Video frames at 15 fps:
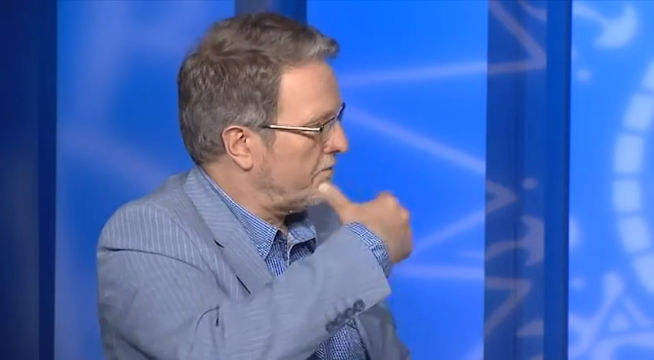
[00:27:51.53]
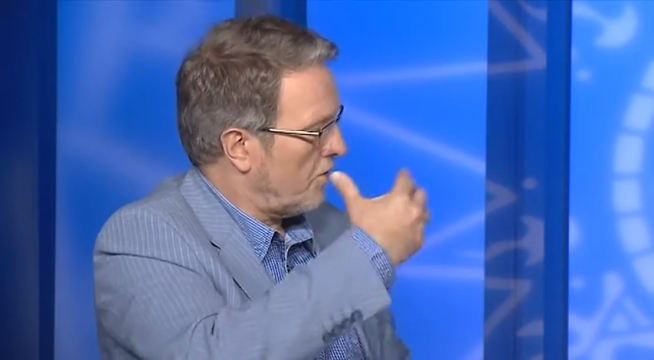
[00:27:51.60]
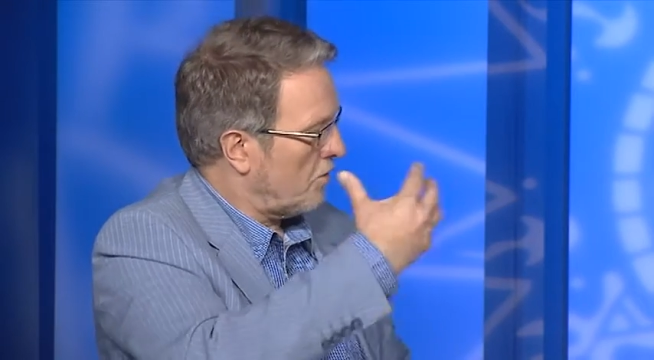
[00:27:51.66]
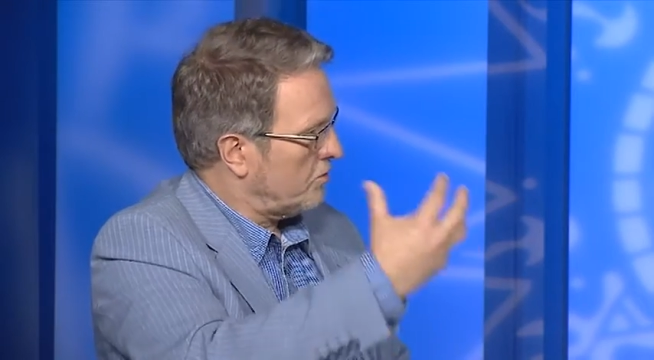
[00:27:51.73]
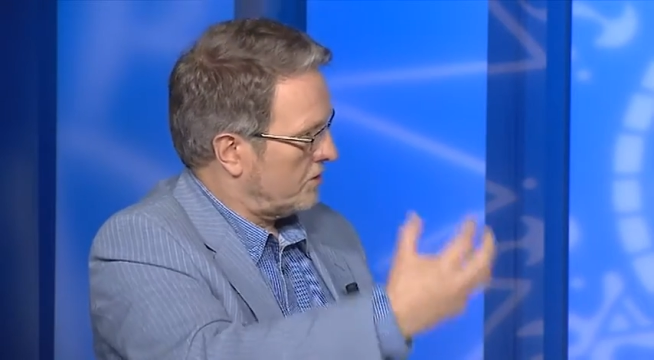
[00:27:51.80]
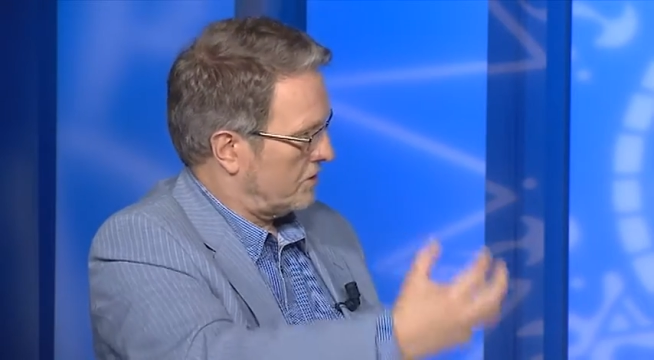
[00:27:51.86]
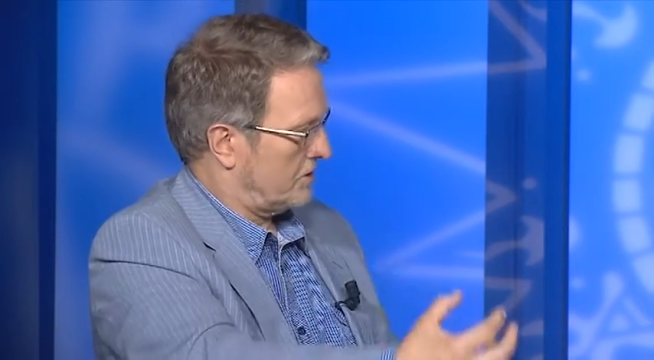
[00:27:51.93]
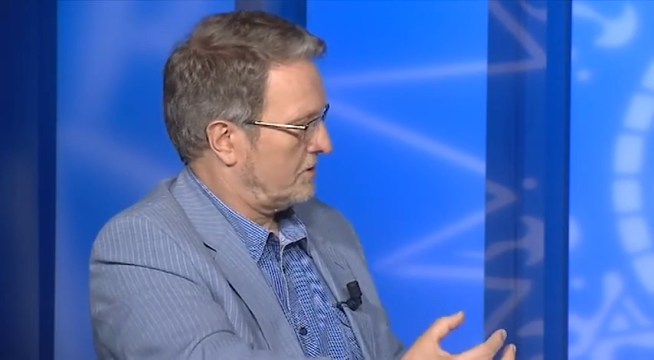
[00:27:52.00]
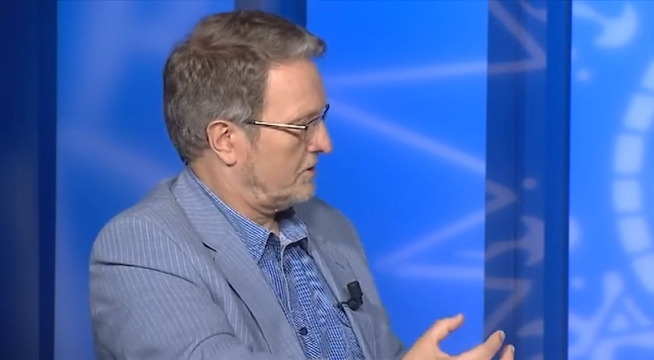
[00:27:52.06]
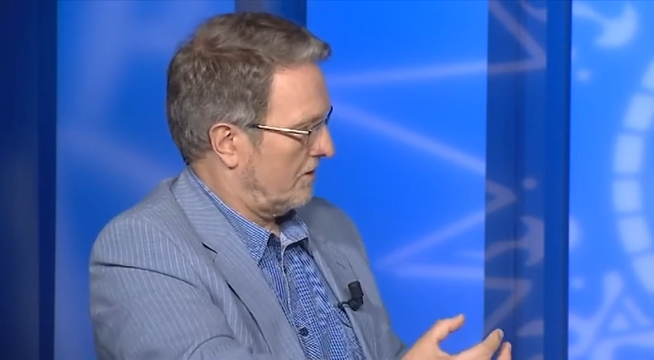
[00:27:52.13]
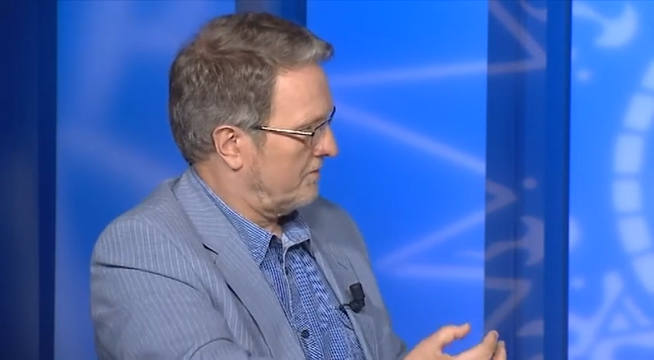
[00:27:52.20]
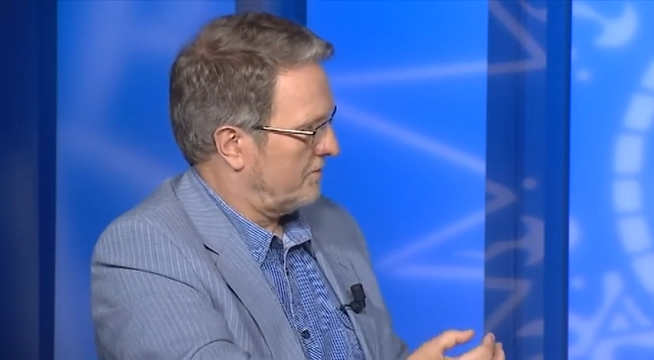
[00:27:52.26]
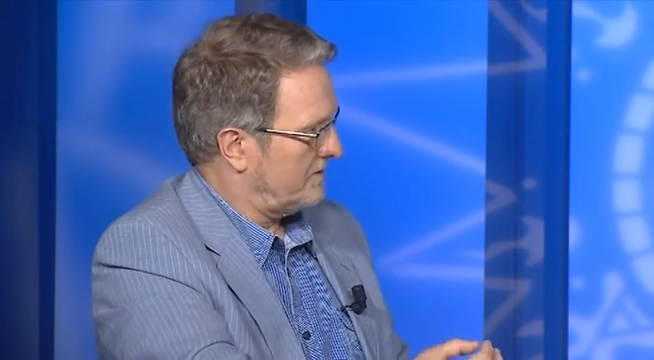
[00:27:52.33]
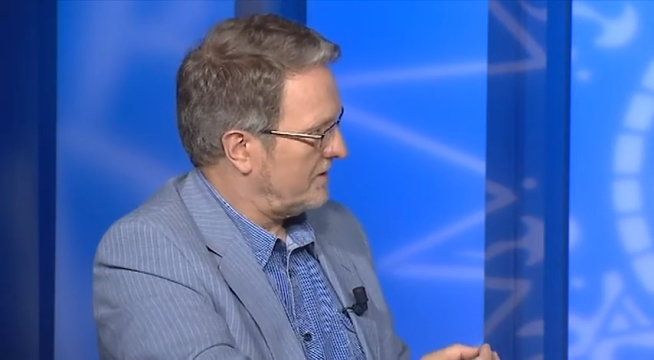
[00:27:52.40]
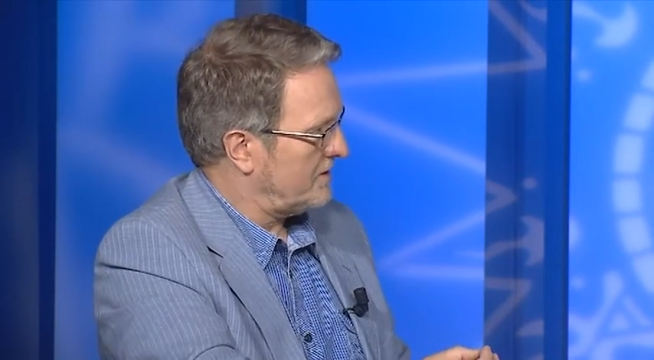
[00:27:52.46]
focus
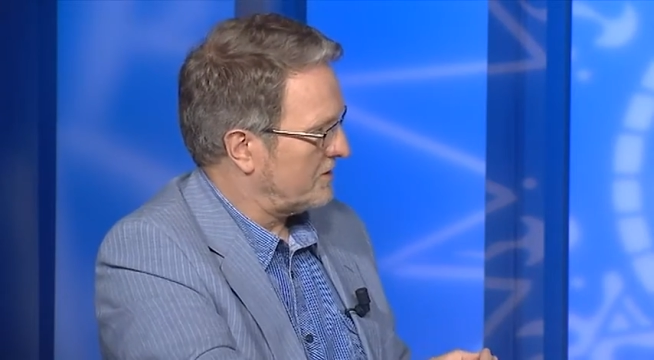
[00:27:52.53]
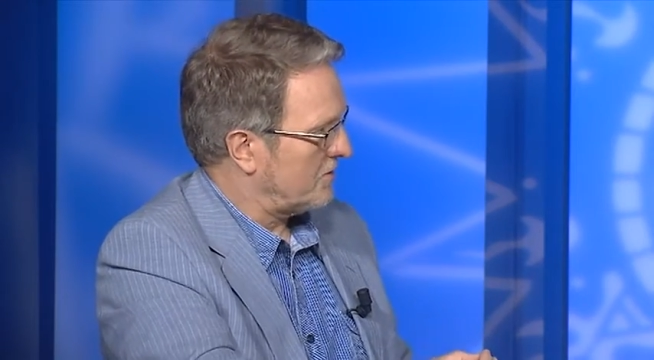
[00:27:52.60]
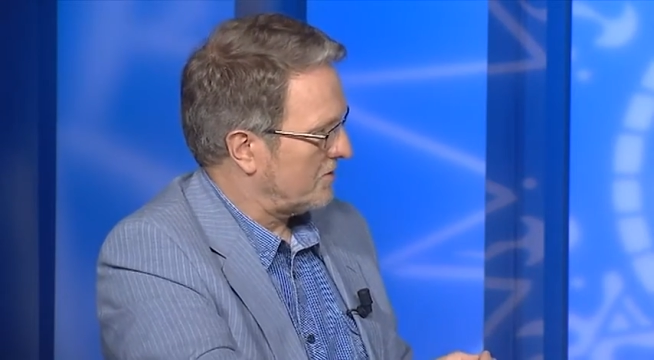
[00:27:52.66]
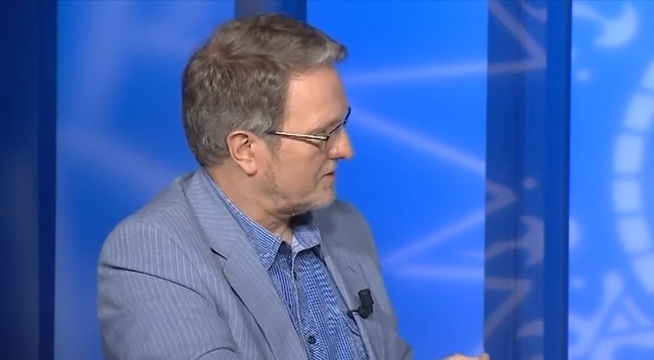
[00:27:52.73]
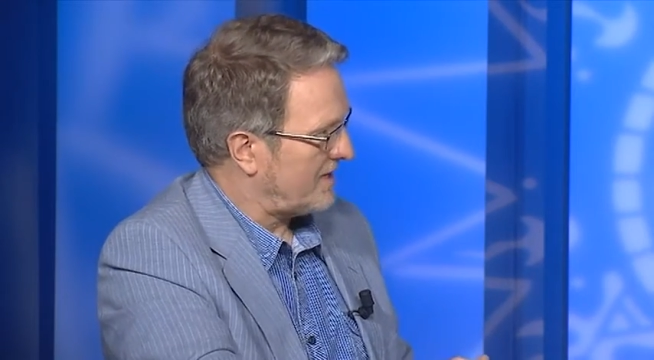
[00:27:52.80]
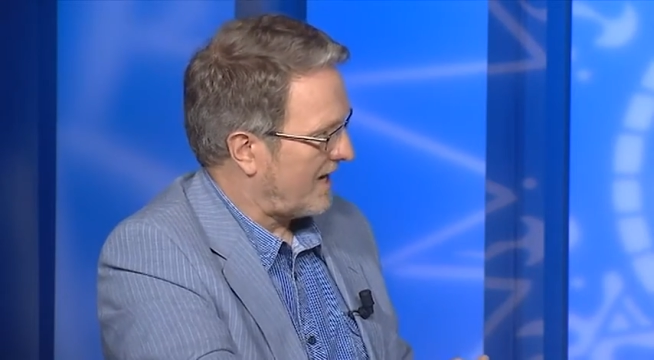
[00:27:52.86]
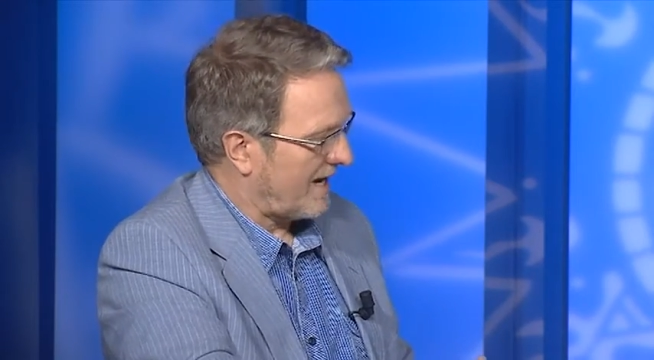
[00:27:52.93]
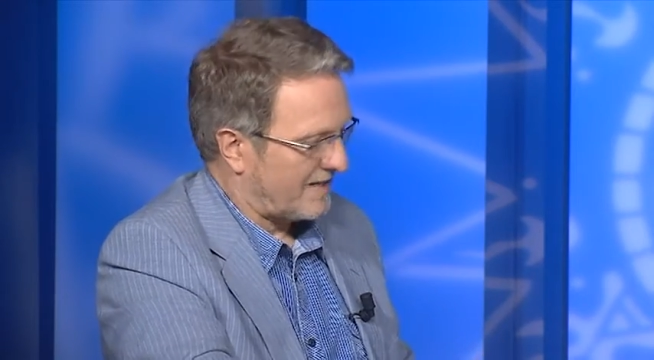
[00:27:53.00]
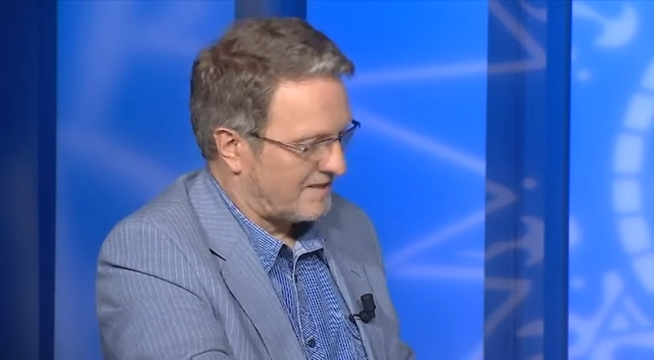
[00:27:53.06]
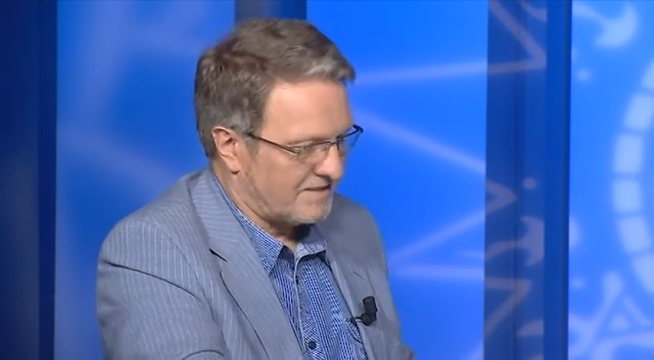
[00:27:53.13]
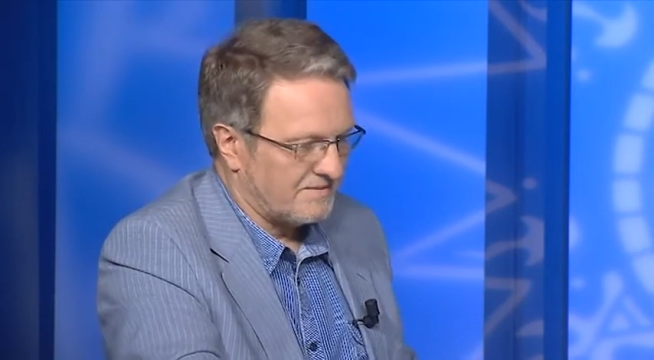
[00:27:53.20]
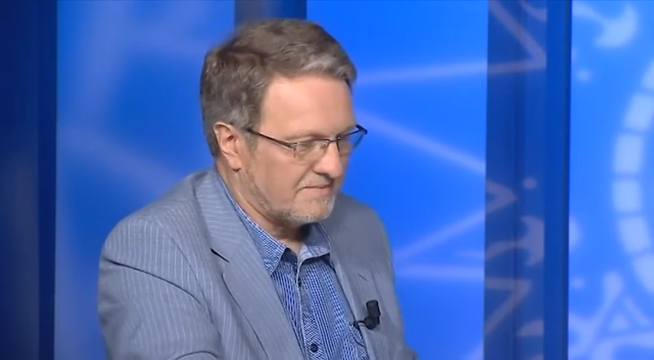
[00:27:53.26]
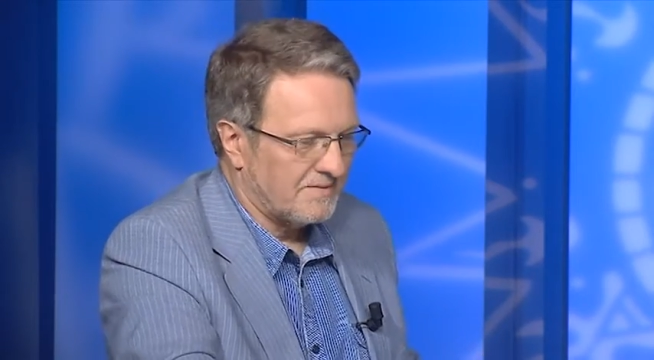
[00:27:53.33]
of a discourse act